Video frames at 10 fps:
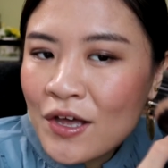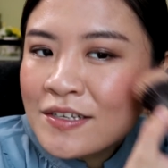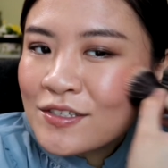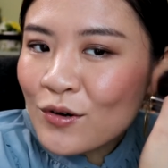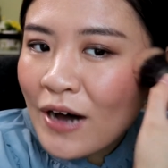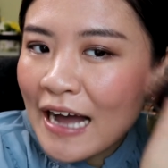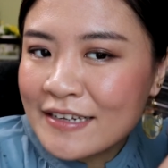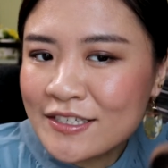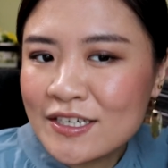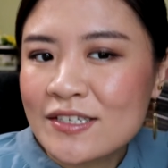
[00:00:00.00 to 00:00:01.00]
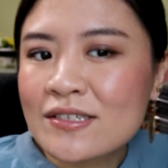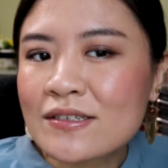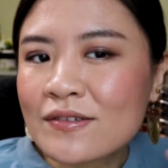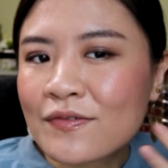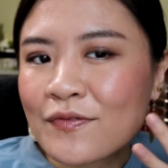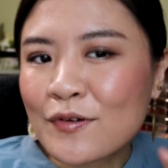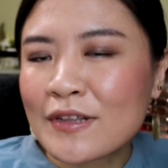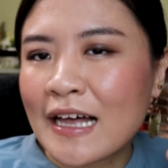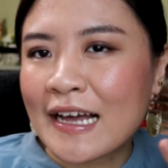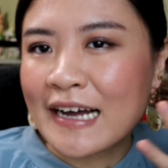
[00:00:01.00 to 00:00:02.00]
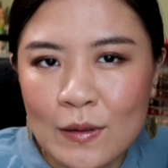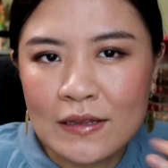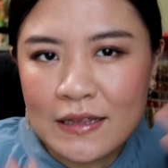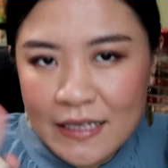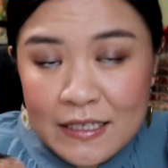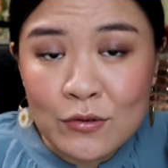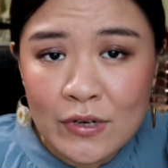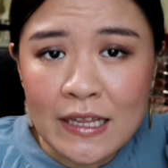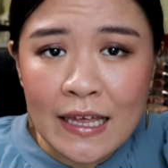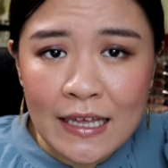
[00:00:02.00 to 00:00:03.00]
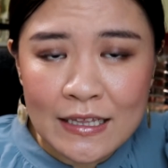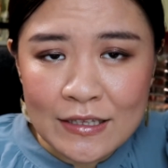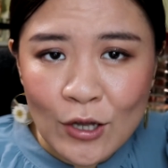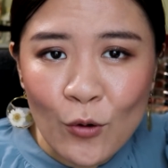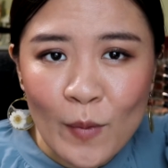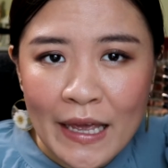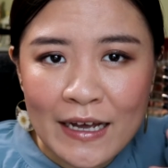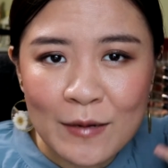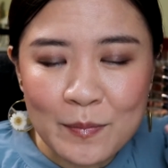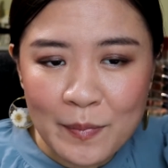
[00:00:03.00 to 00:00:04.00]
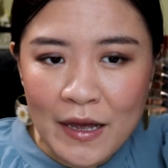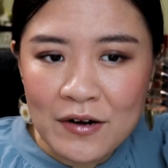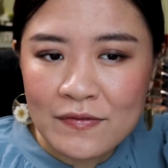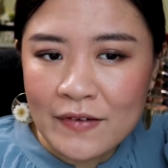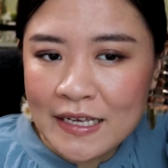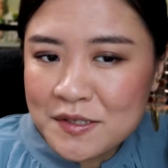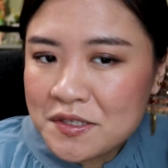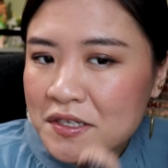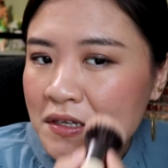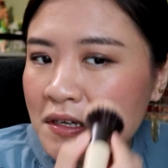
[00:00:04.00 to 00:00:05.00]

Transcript: So I just feel like literally no makeup, barefaced